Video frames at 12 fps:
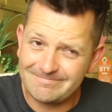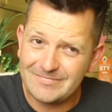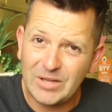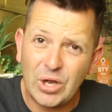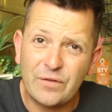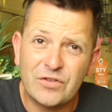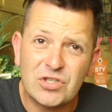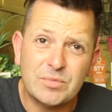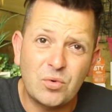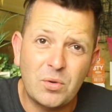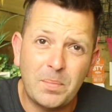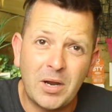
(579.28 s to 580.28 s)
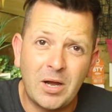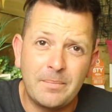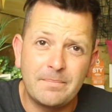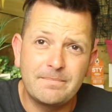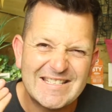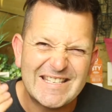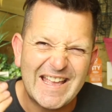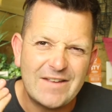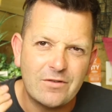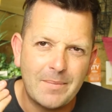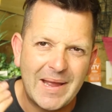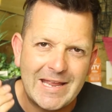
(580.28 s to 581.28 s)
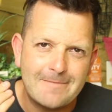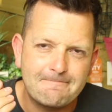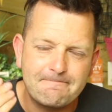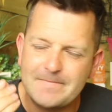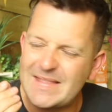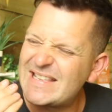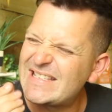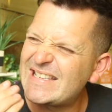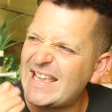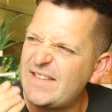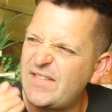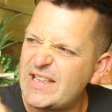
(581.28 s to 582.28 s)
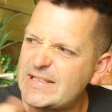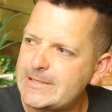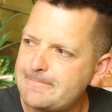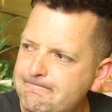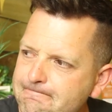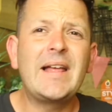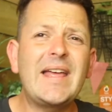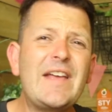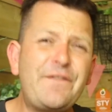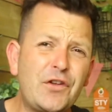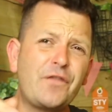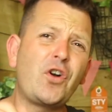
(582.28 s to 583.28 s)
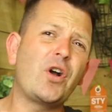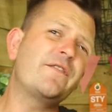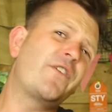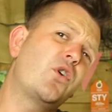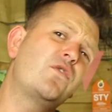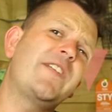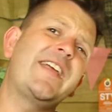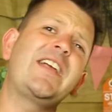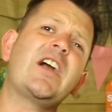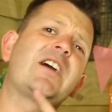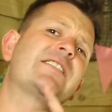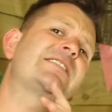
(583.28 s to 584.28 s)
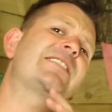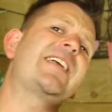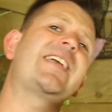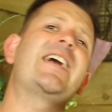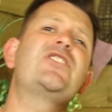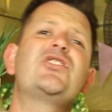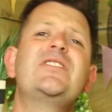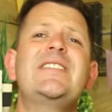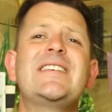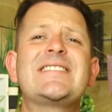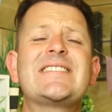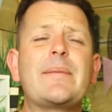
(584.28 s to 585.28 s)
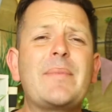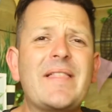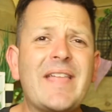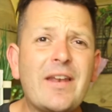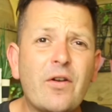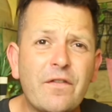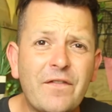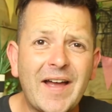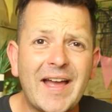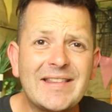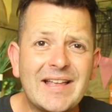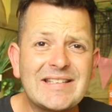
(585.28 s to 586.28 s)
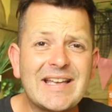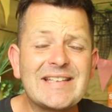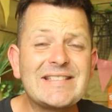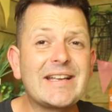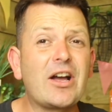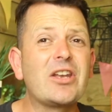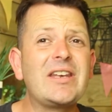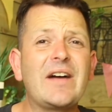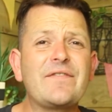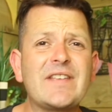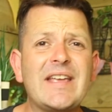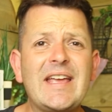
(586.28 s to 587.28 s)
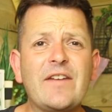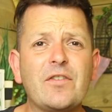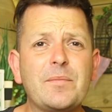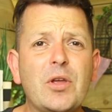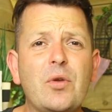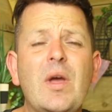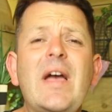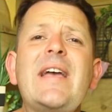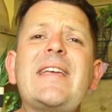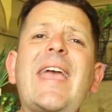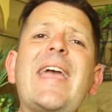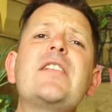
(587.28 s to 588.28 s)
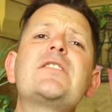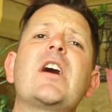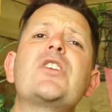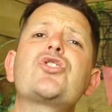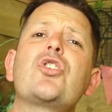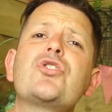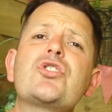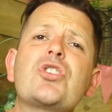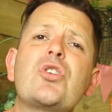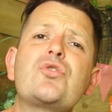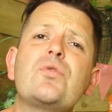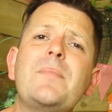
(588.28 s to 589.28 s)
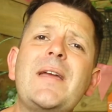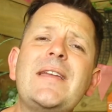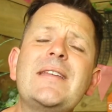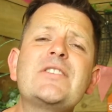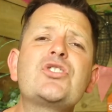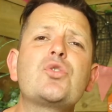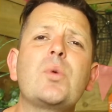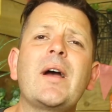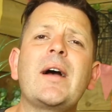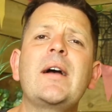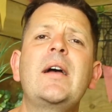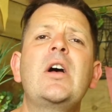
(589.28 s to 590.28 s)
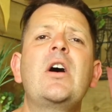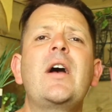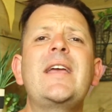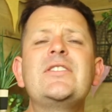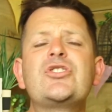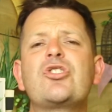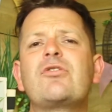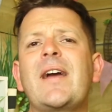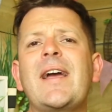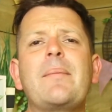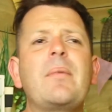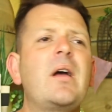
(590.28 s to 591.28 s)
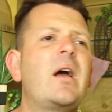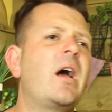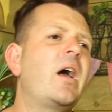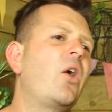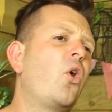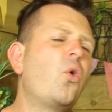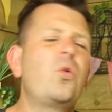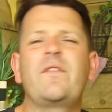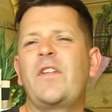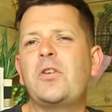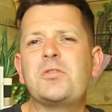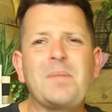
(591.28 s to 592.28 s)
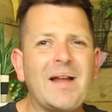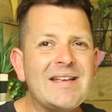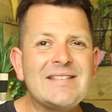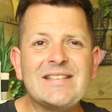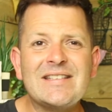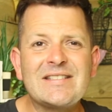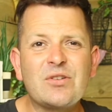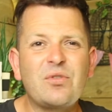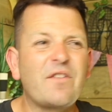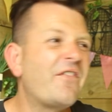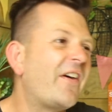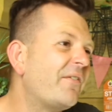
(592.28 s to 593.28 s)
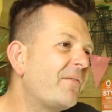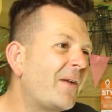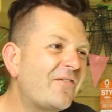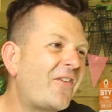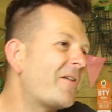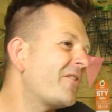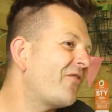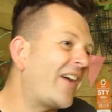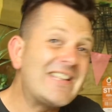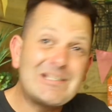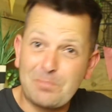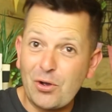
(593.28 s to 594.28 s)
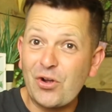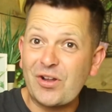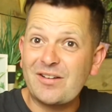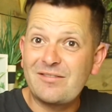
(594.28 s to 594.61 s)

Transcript: go for the smaller plant. Save it, mate. Save it. If you've got involved in garden staycation this summer, then fantastic. I'd love to hear from you. Get in touch on the social medias, Twitter, Instagram, all of those places, all the fun, Facebook,